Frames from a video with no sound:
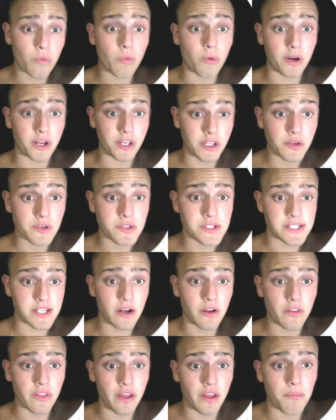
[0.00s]
where you
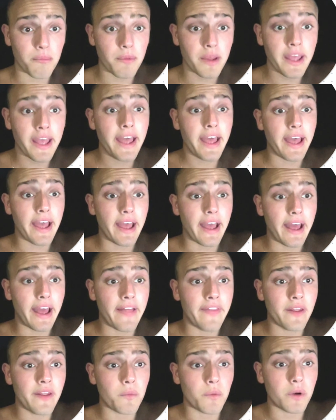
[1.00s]
sell them,
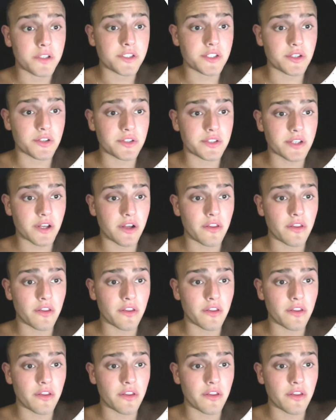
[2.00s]
and then once you sell